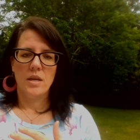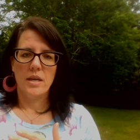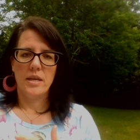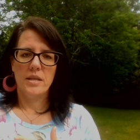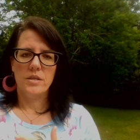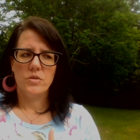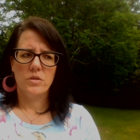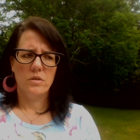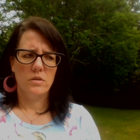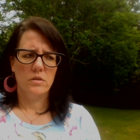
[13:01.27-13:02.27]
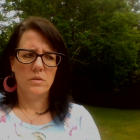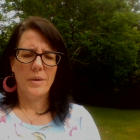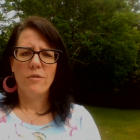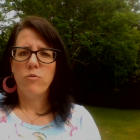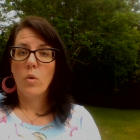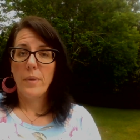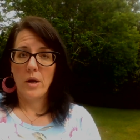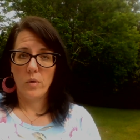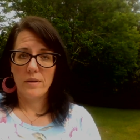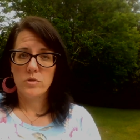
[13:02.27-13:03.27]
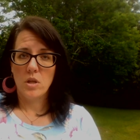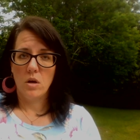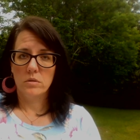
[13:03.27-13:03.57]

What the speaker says: is about 4 paragraphs long.